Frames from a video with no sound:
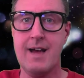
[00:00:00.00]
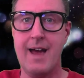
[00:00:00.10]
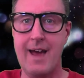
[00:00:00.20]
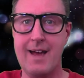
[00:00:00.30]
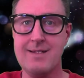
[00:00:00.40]

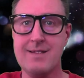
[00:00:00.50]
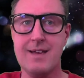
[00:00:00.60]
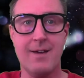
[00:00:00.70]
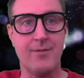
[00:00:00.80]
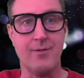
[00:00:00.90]
and,
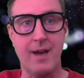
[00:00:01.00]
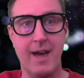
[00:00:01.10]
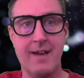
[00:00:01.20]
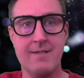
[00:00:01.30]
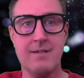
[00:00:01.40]
if you
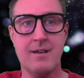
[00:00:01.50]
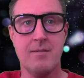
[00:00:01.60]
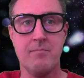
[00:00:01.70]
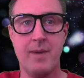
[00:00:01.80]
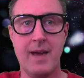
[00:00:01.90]
can,
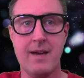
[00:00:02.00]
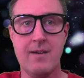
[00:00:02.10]
make